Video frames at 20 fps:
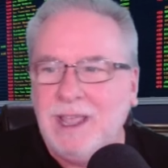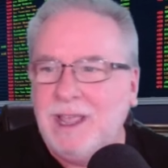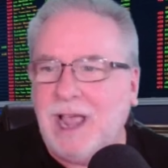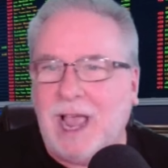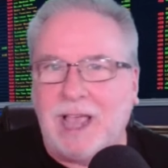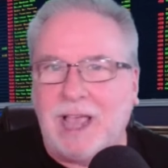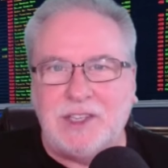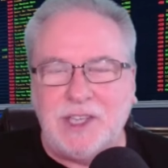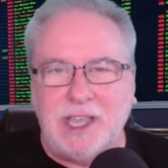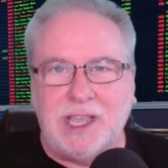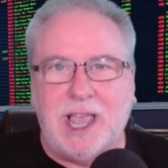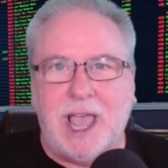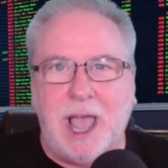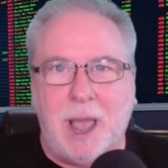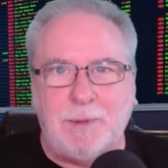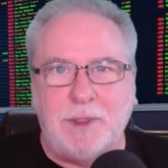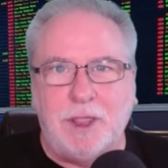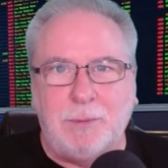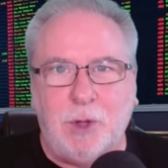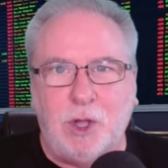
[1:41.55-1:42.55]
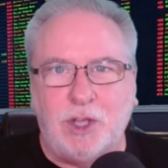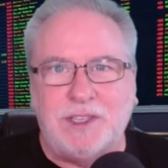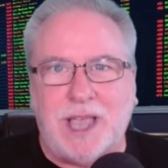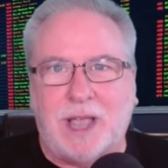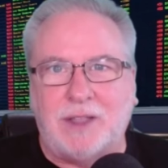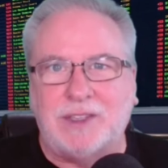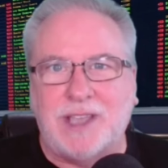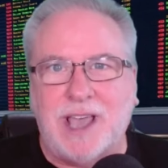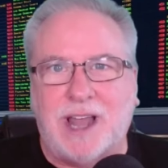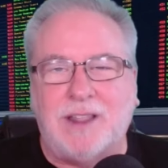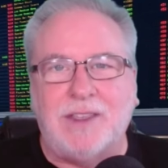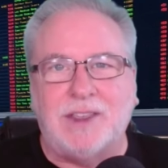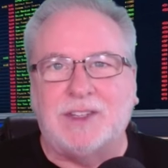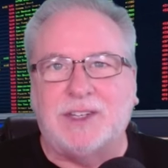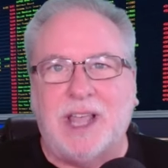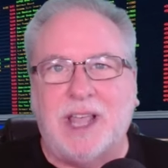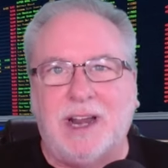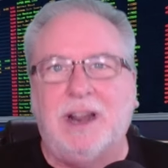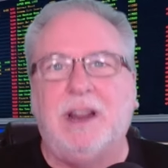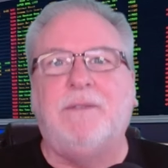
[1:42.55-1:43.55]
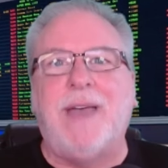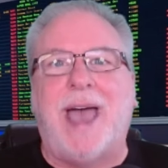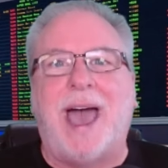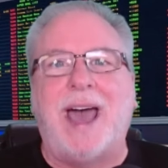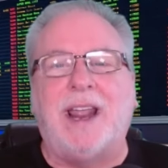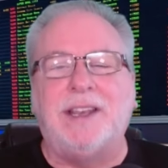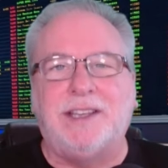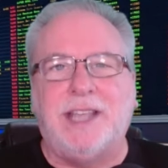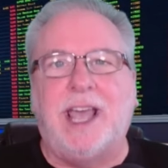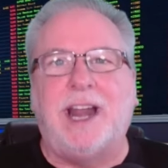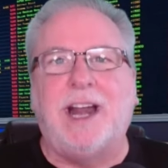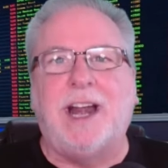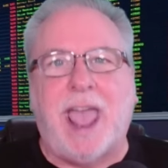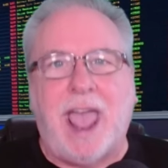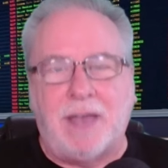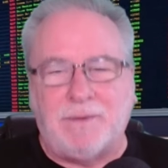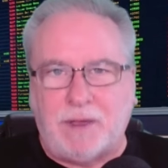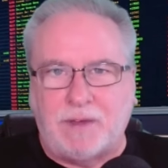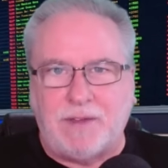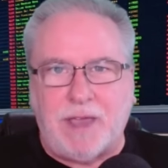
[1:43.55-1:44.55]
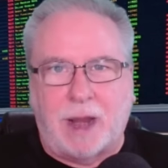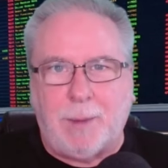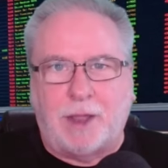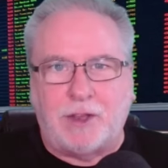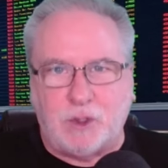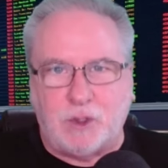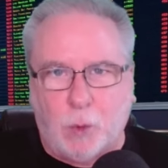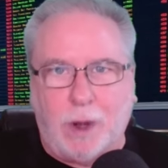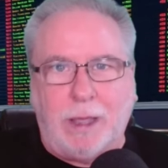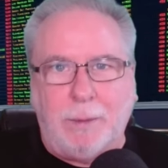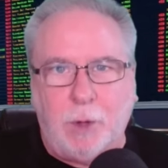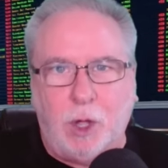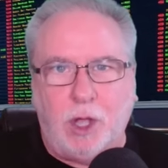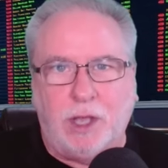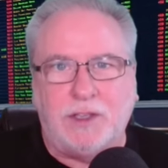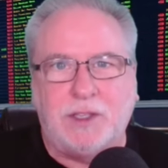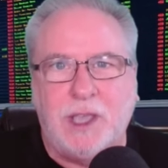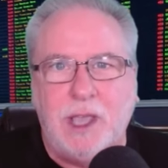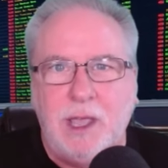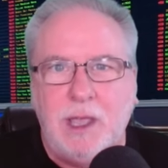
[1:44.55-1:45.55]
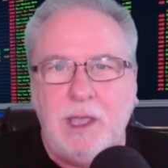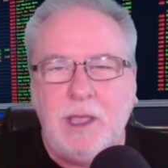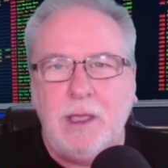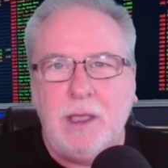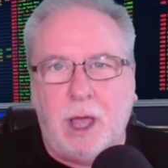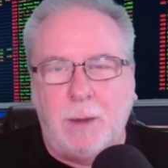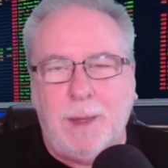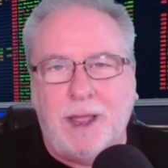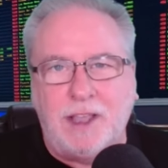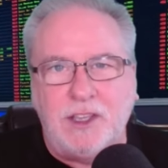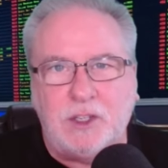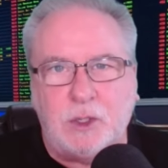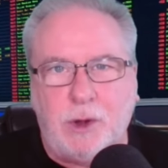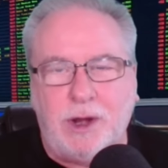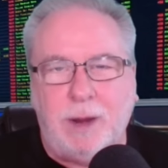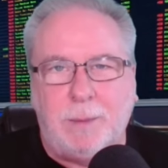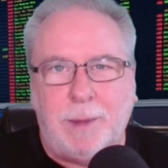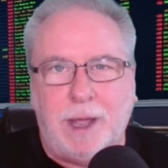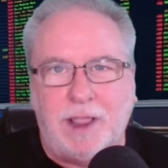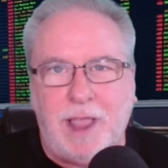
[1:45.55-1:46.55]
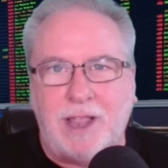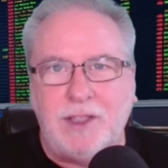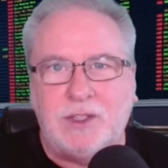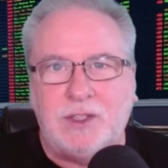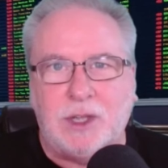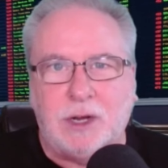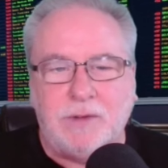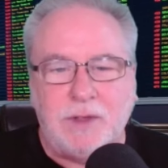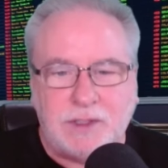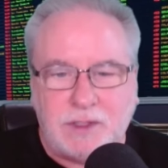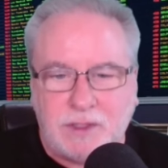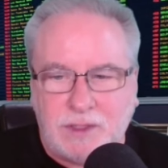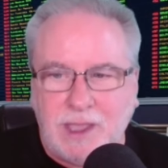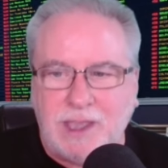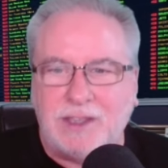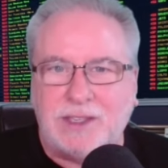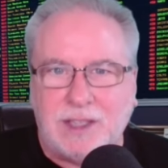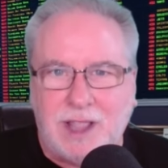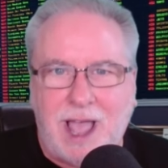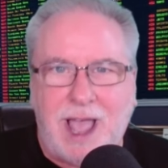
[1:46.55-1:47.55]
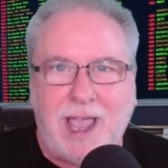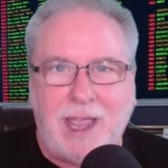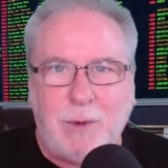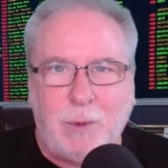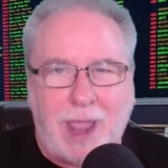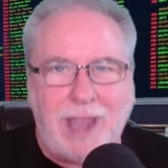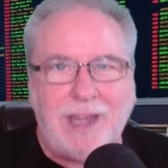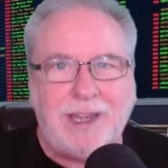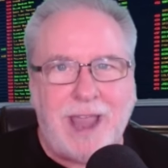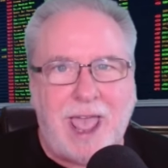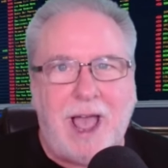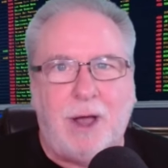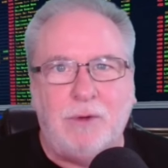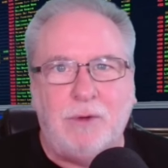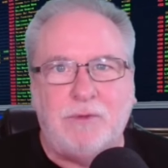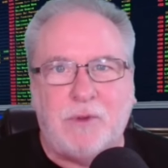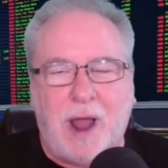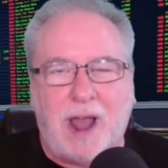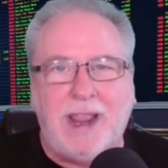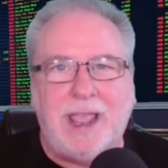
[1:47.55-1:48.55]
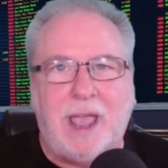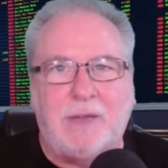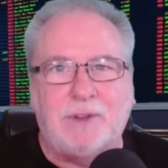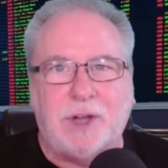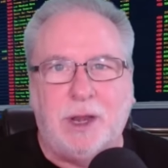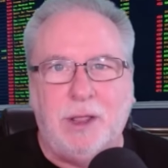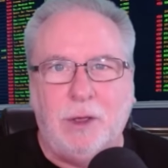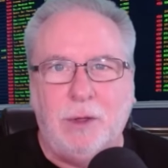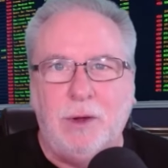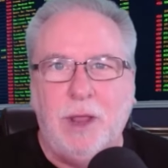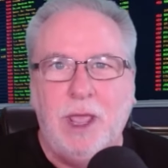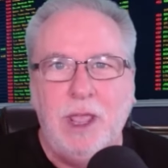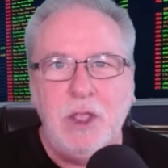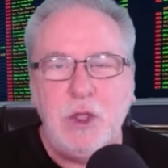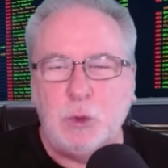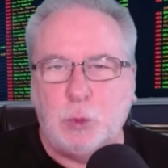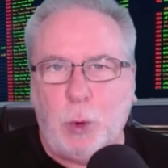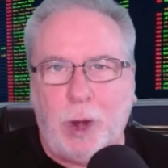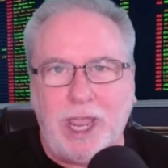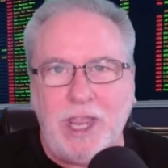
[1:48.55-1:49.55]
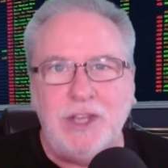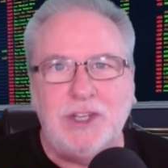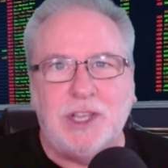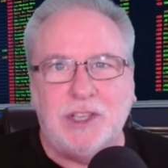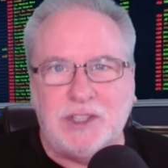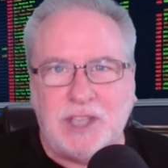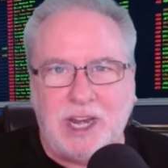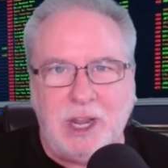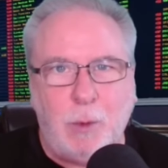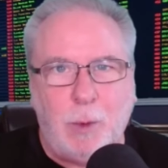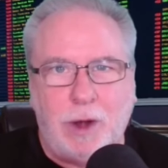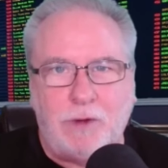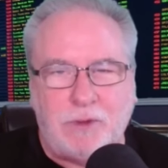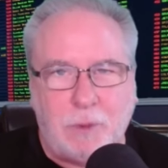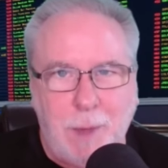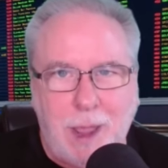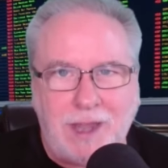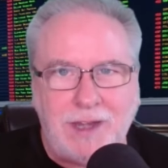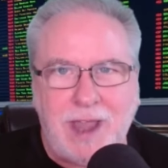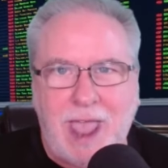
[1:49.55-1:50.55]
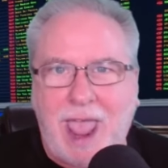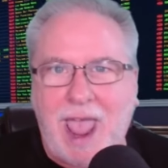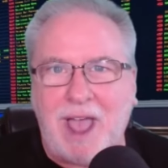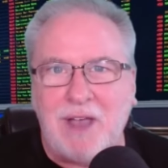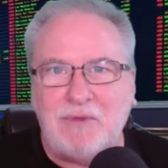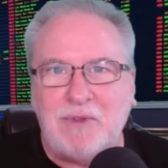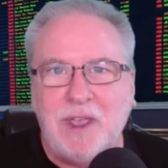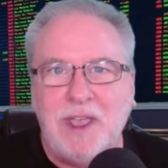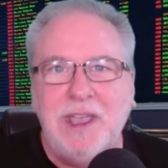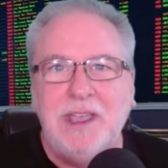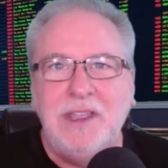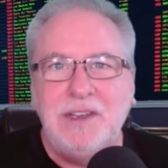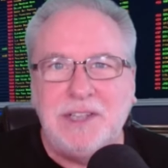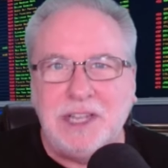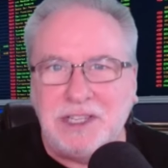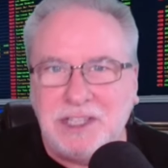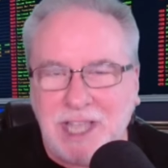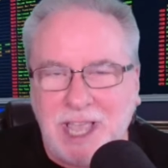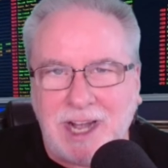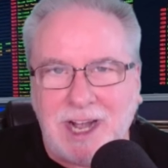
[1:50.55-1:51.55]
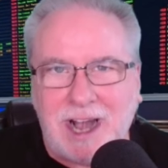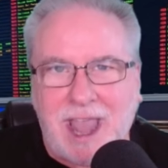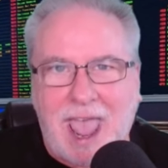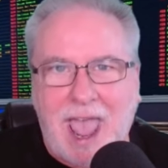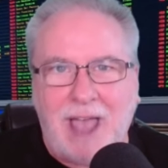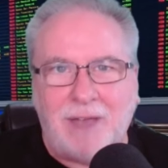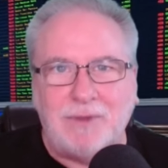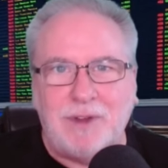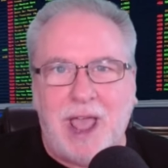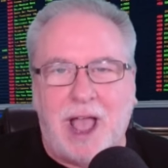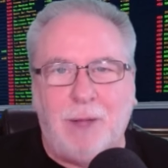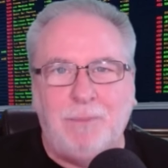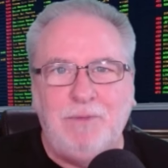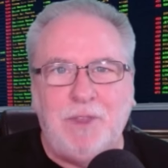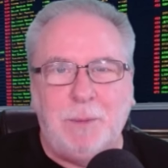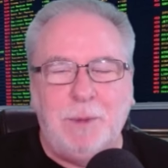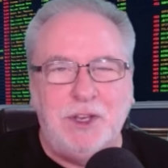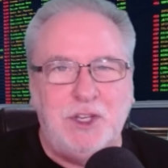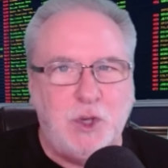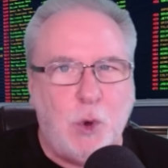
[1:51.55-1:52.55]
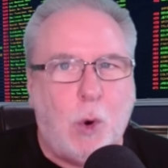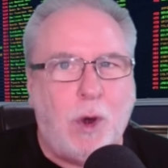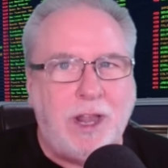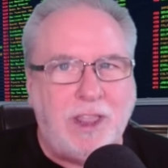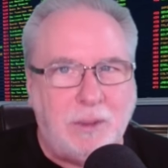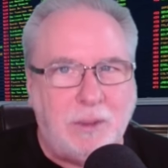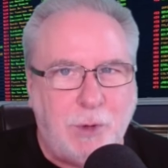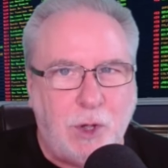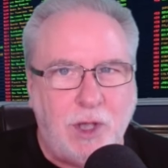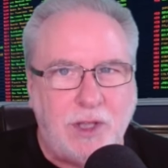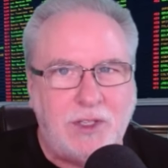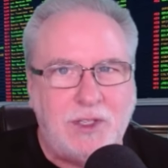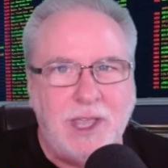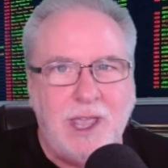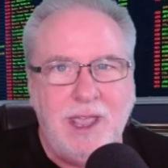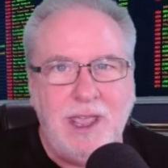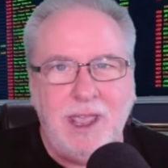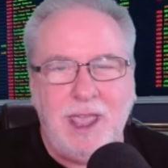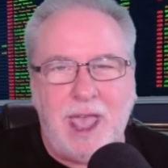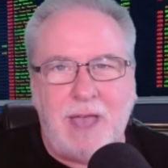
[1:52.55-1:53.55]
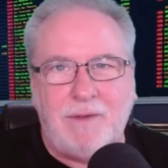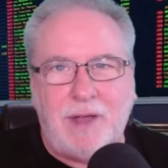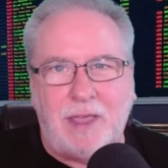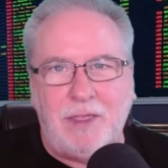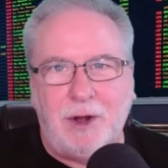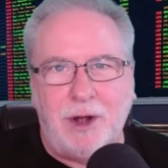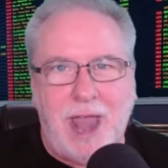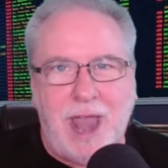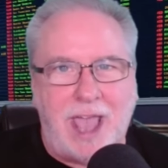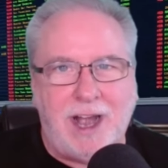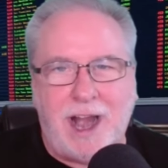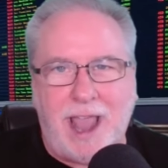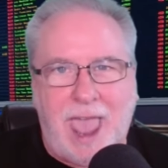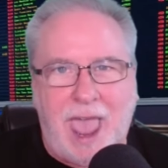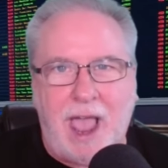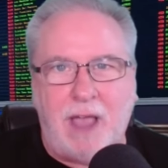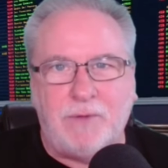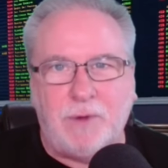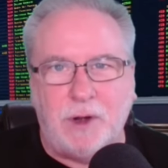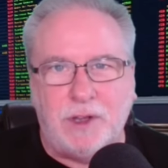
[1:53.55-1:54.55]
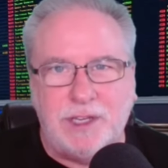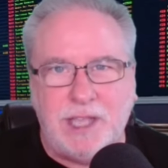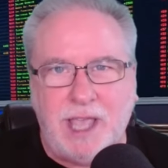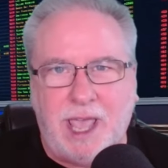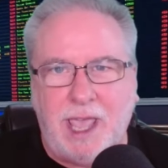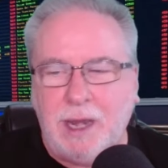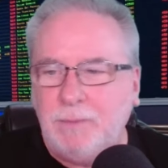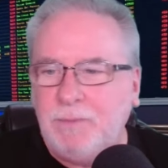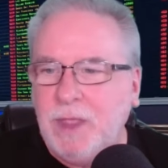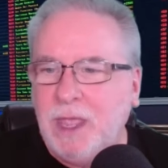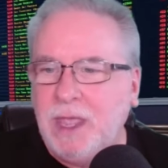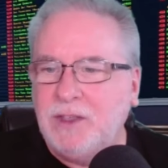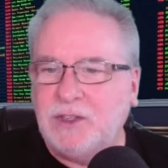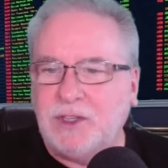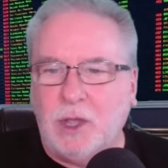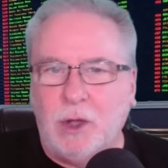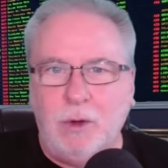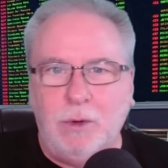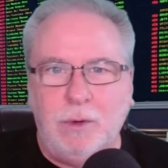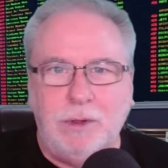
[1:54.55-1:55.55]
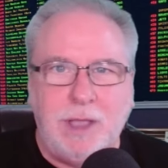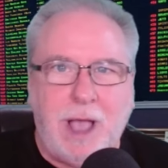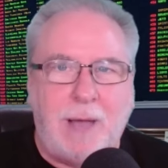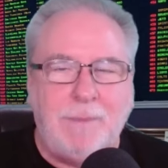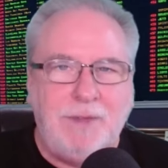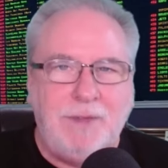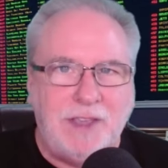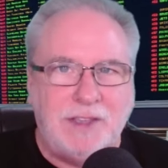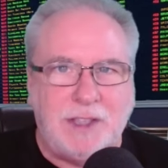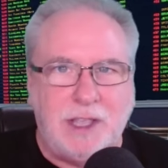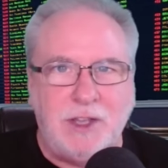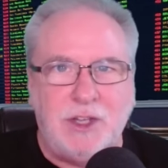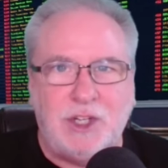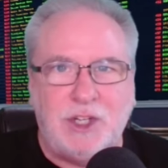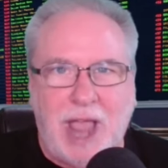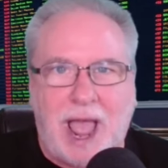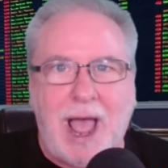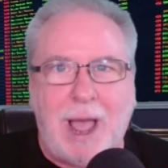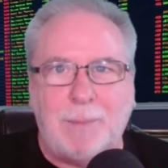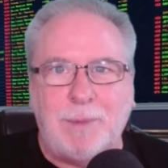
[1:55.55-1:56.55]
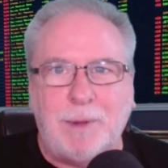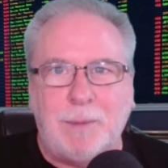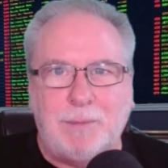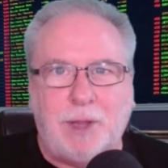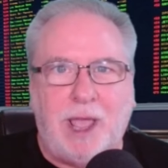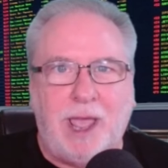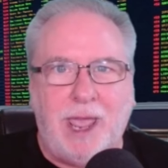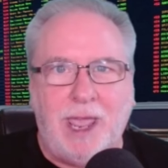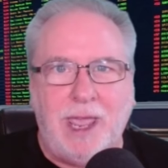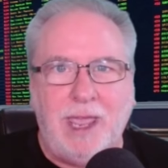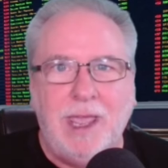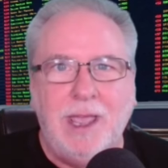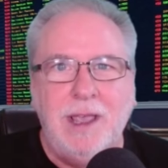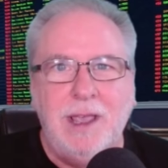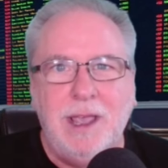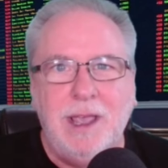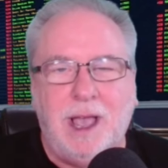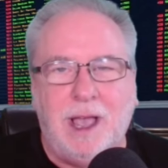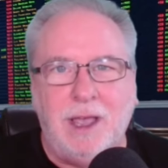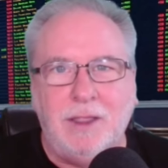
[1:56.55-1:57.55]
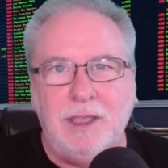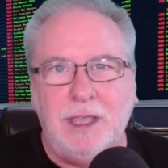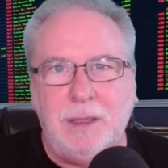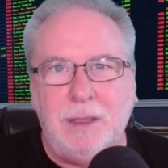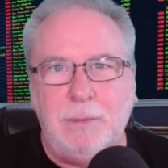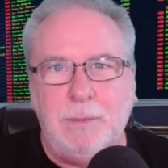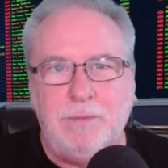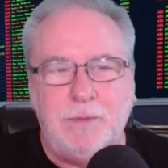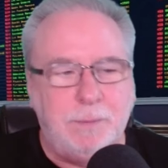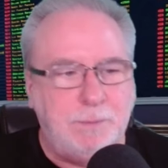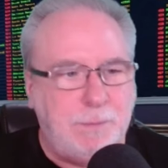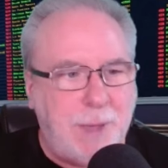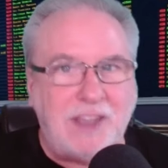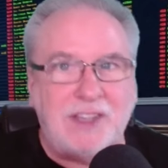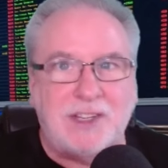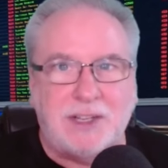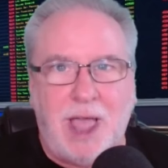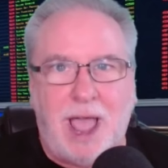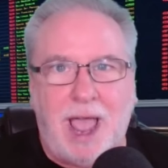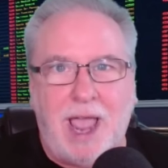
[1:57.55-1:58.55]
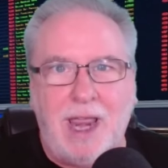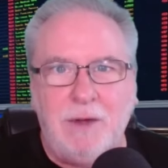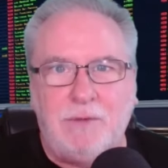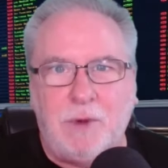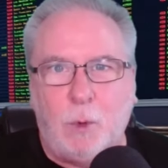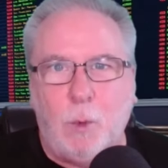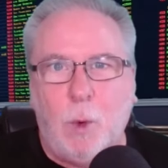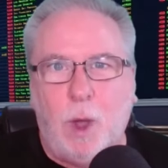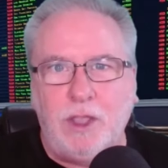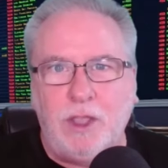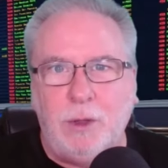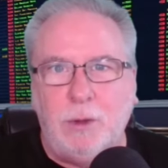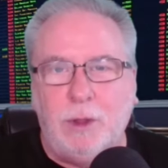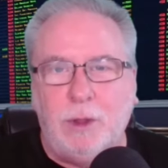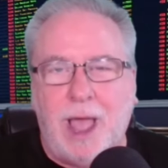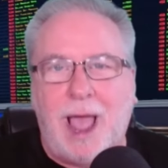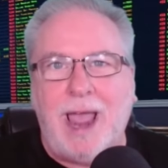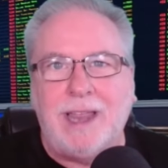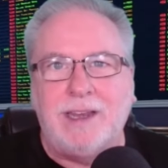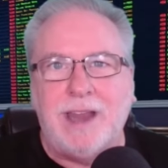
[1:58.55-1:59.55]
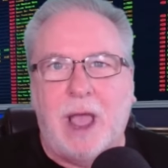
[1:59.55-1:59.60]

I see a couple of the books outside of the state of Nevada, 10.5. I've got about 20 books on my screen on my line service. This line right now, Friday afternoon, ranges anywhere from 8.5 to 10.5. Now, the majority of the books have either 9.5 or 10. So obviously shop and play the best line for what you like.